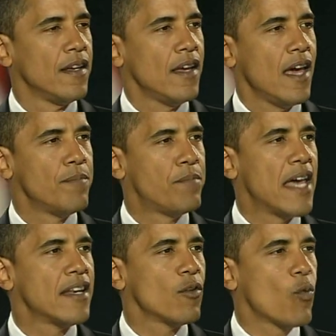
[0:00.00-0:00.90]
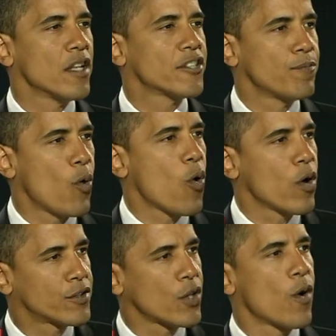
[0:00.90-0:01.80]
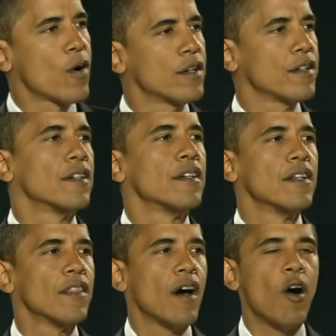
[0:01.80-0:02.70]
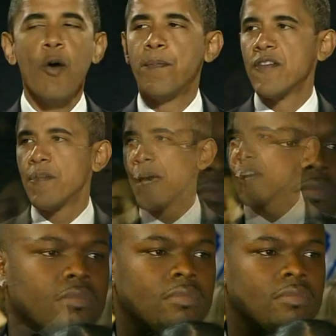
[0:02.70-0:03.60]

and bend it once more toward the hope of a better day.